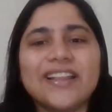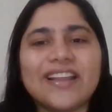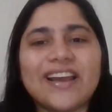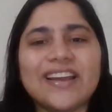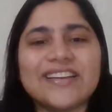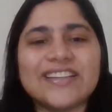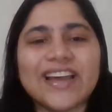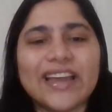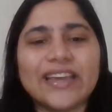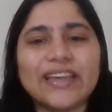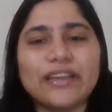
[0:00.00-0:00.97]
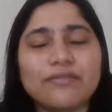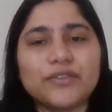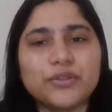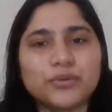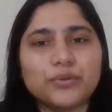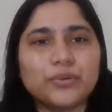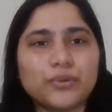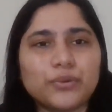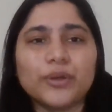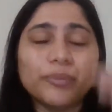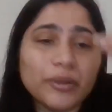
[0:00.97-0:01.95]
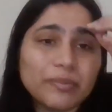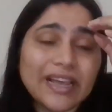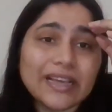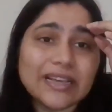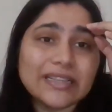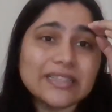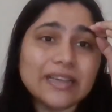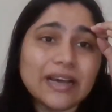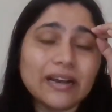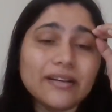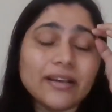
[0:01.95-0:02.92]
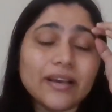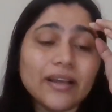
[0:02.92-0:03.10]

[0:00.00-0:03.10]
that I give to people I consult,